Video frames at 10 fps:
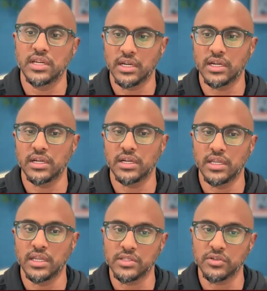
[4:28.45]

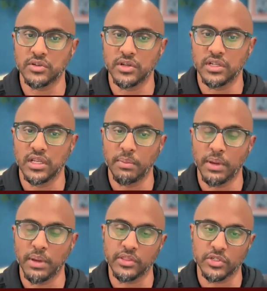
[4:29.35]
in Israel
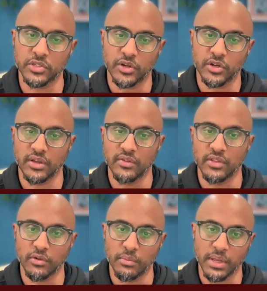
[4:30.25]
about the return of
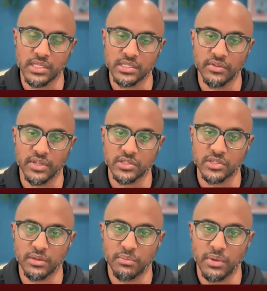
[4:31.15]
the remains of an
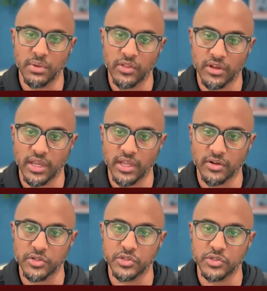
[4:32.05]
Israeli mother and
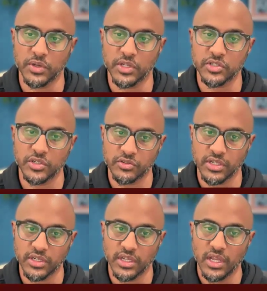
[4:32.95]
her two small
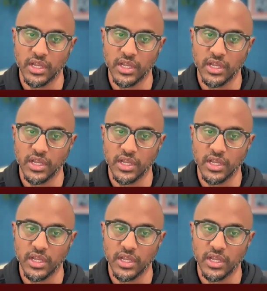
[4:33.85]
children